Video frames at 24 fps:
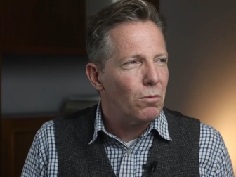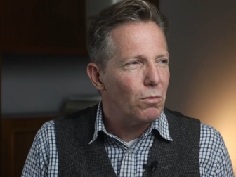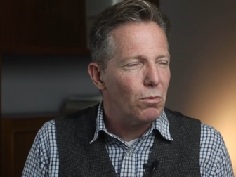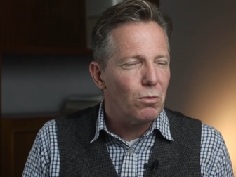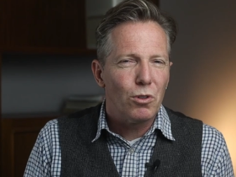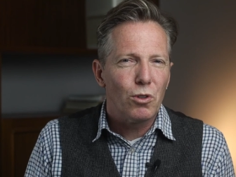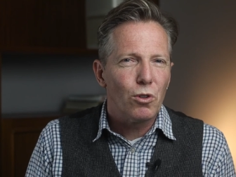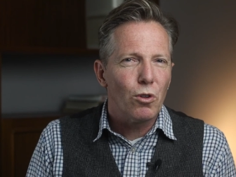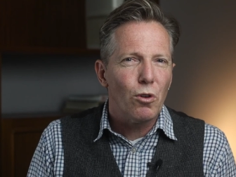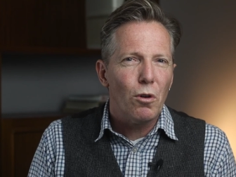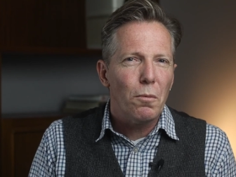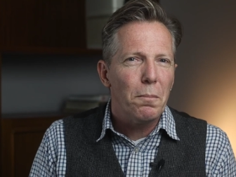or
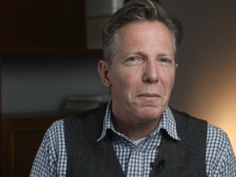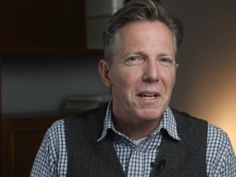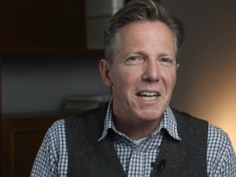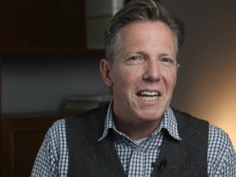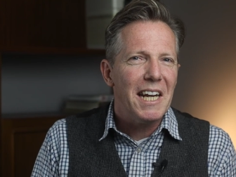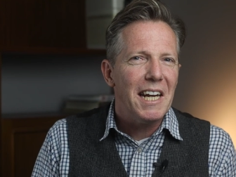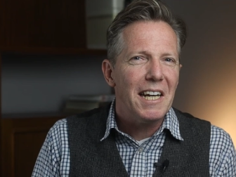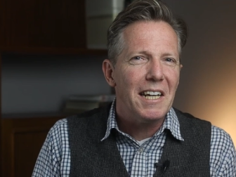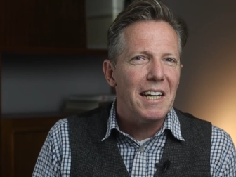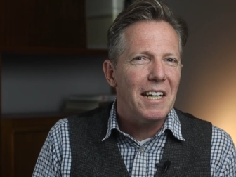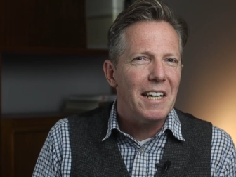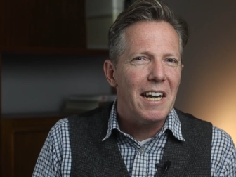draw
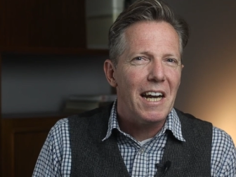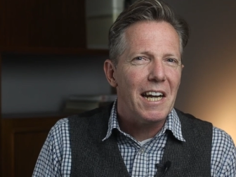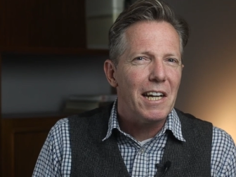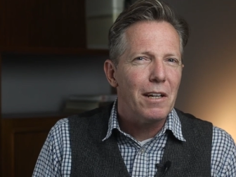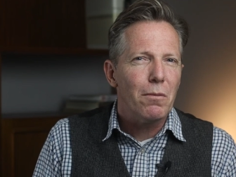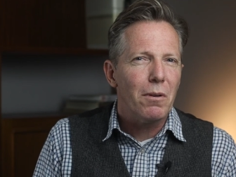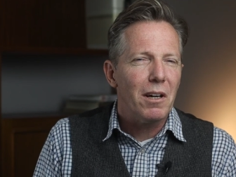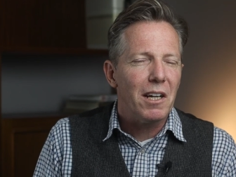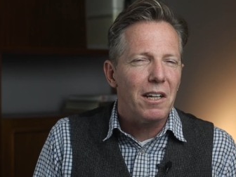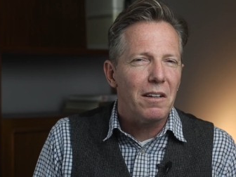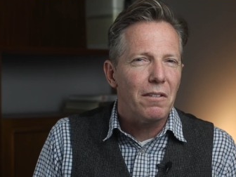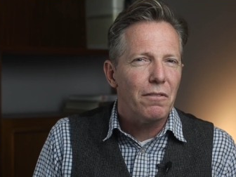me in in any
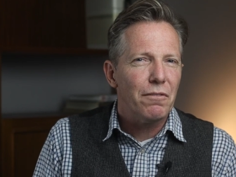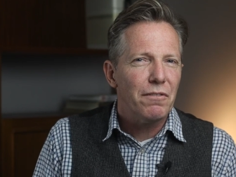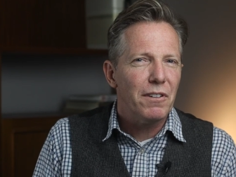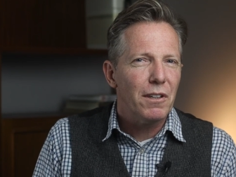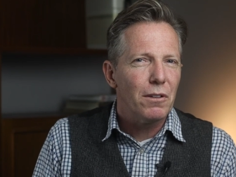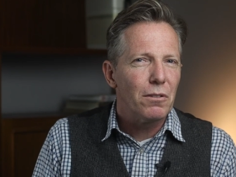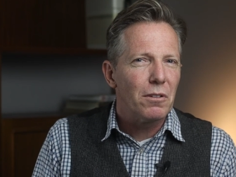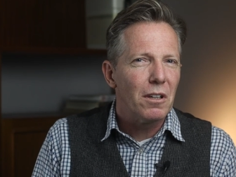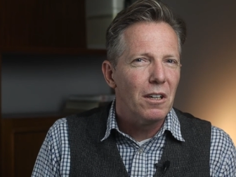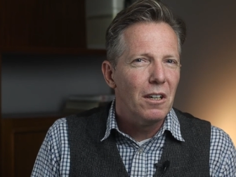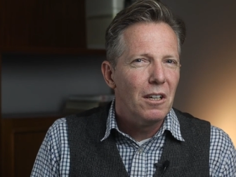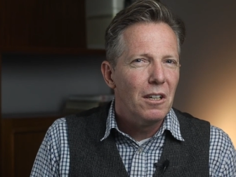way. It
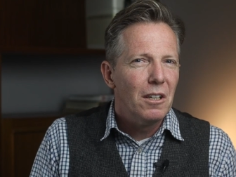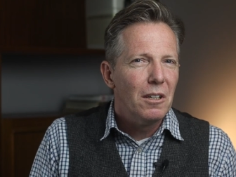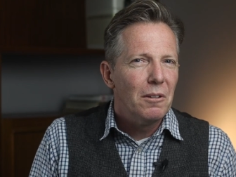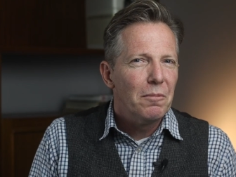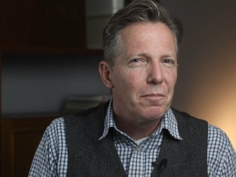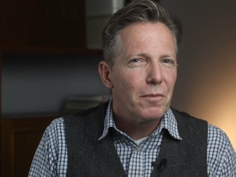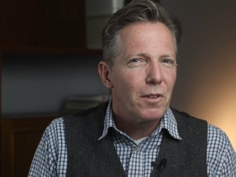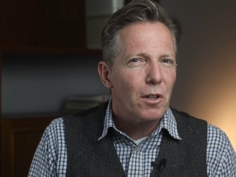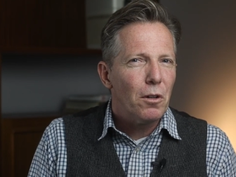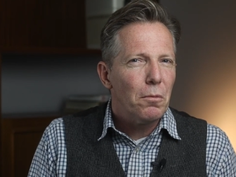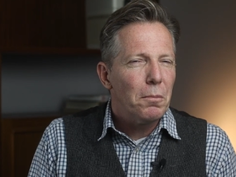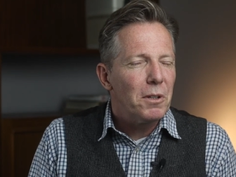feels
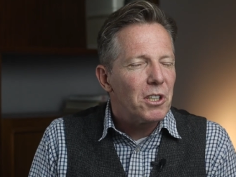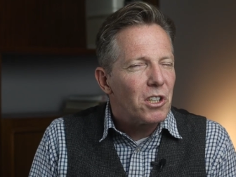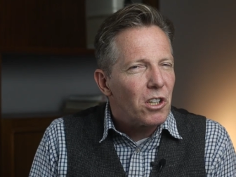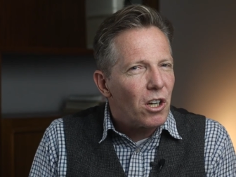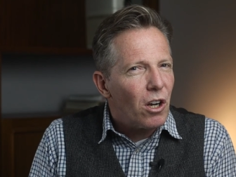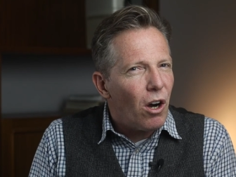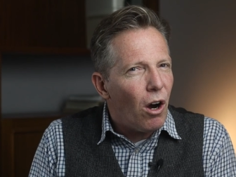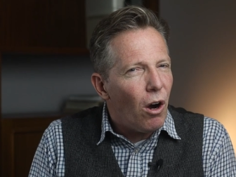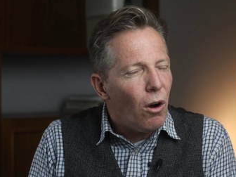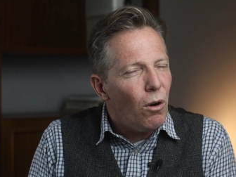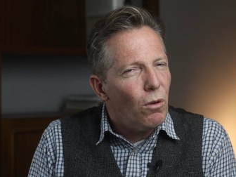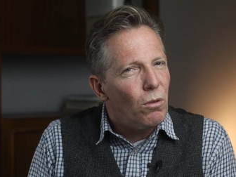almost
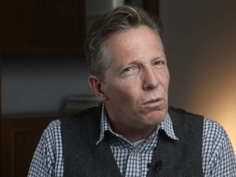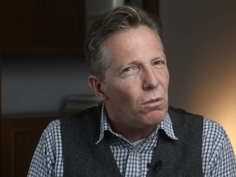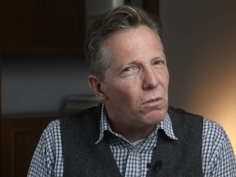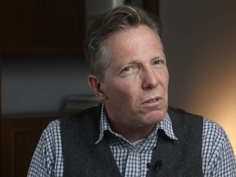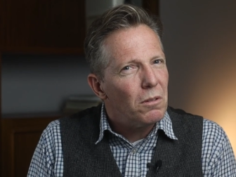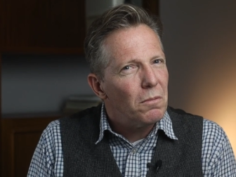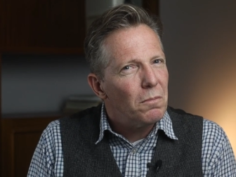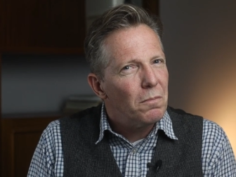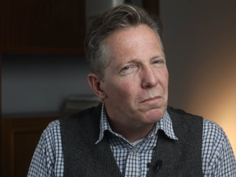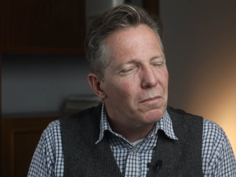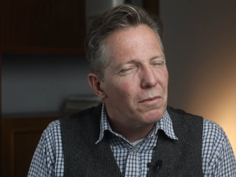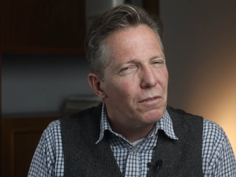cold,
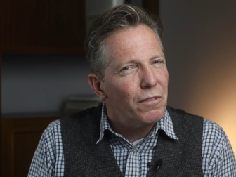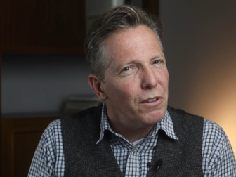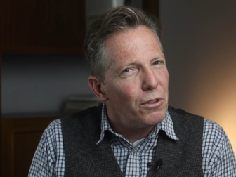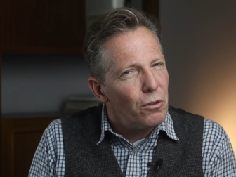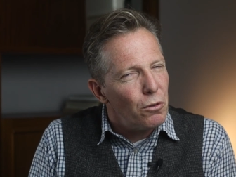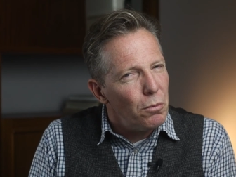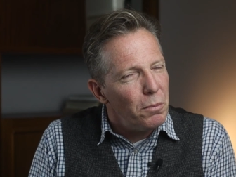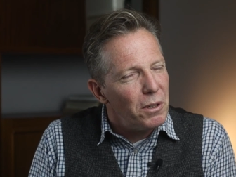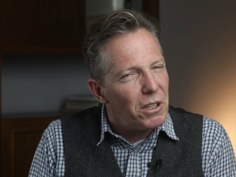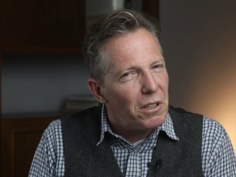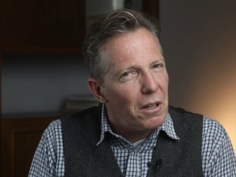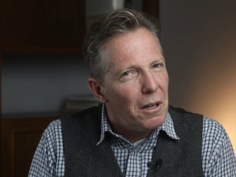it feels
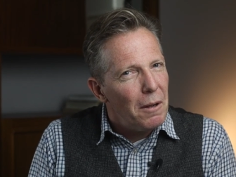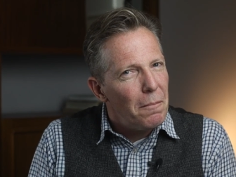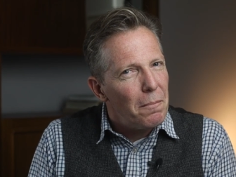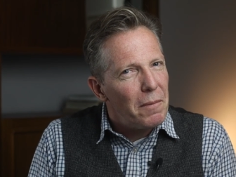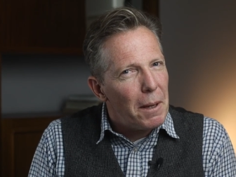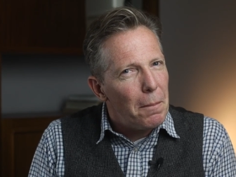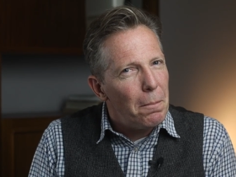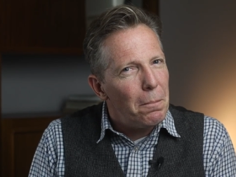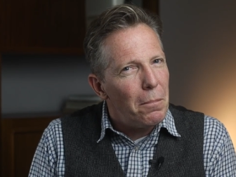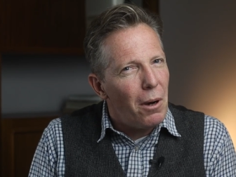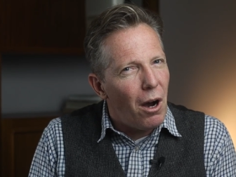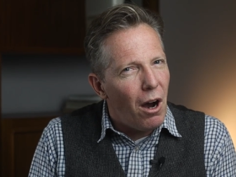almost
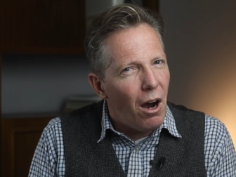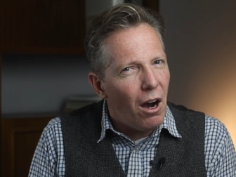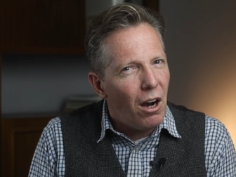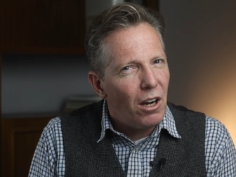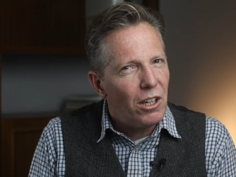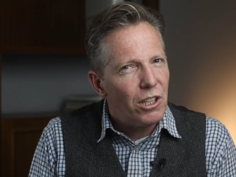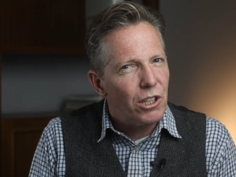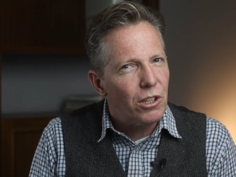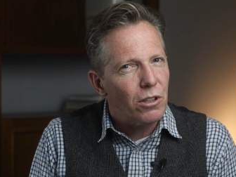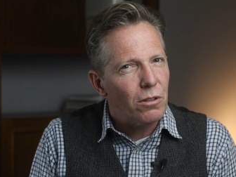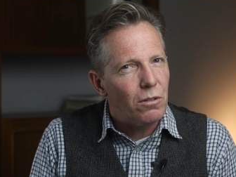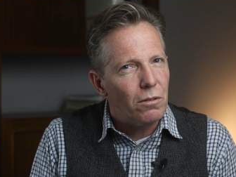
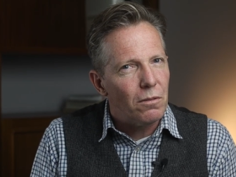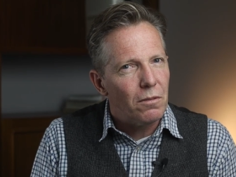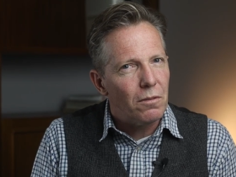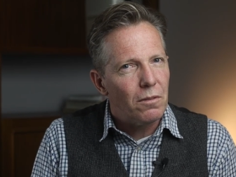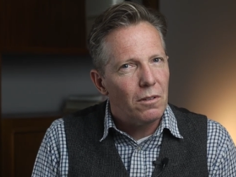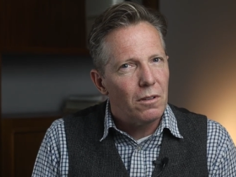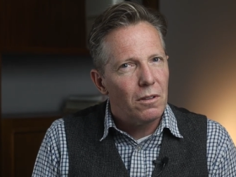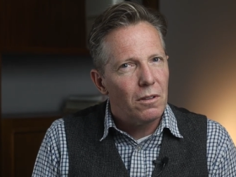impartial.